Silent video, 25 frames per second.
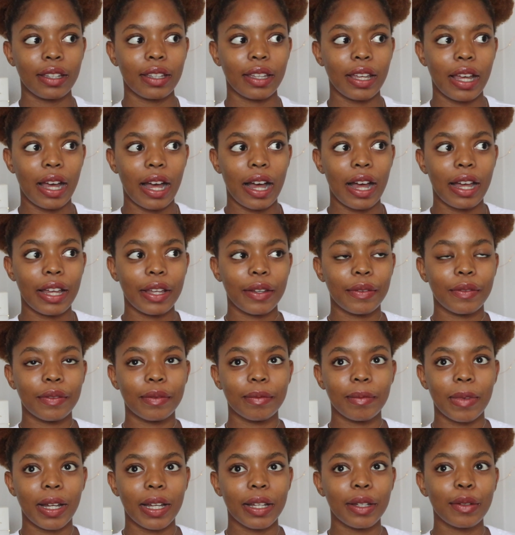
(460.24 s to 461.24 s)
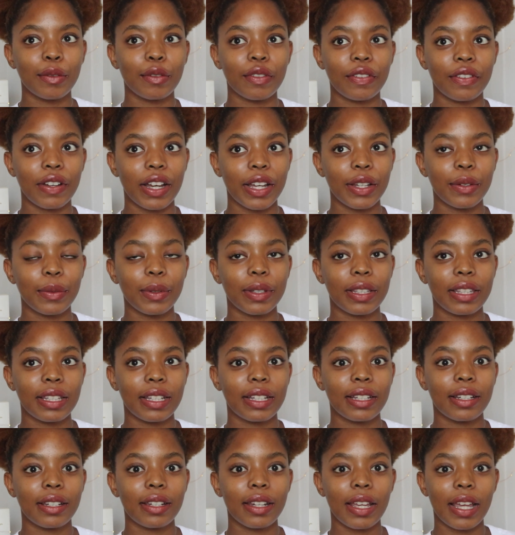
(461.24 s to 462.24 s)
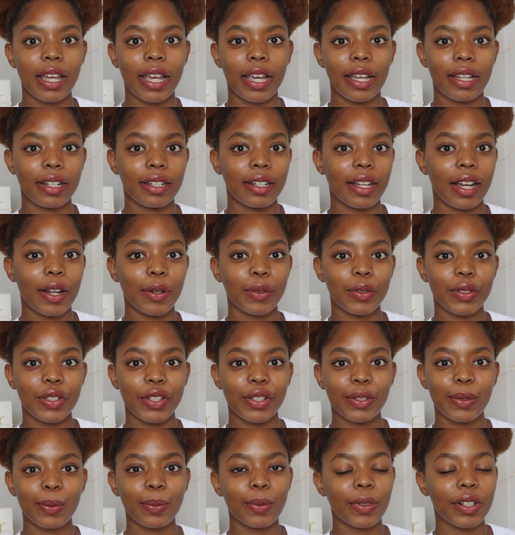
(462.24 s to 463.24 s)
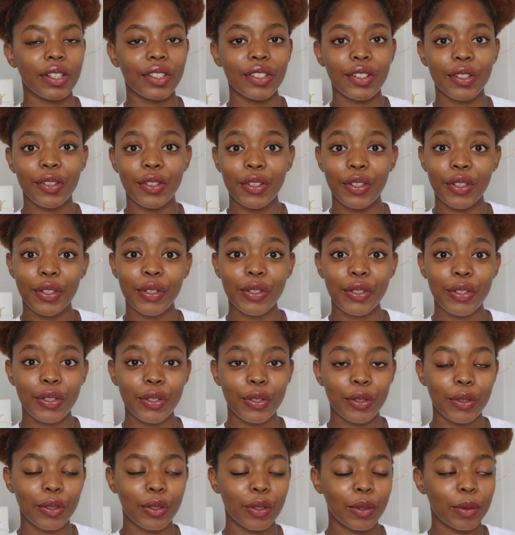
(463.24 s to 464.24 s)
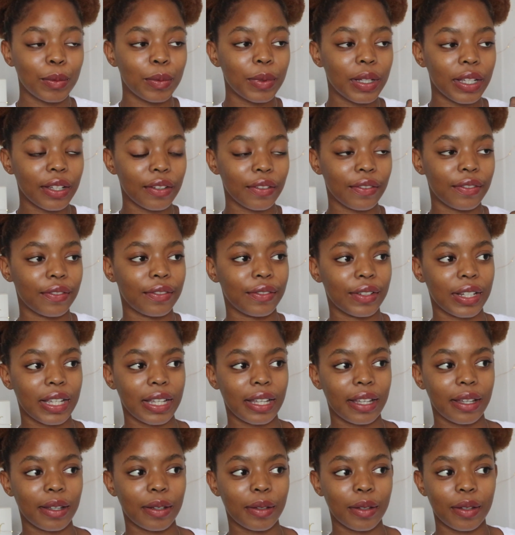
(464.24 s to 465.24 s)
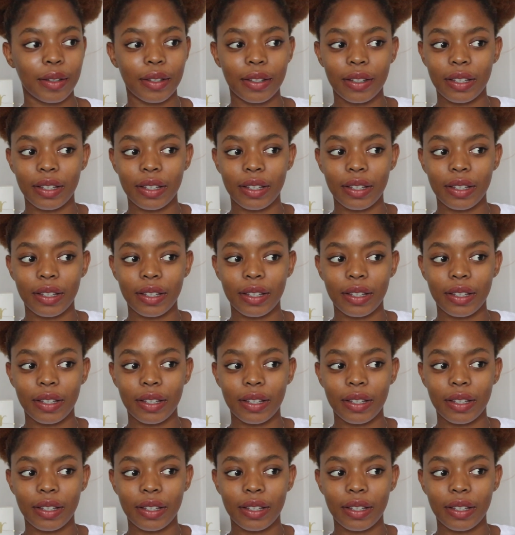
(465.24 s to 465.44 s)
yeah, I am fine with it, and I will just watch on YouTube if like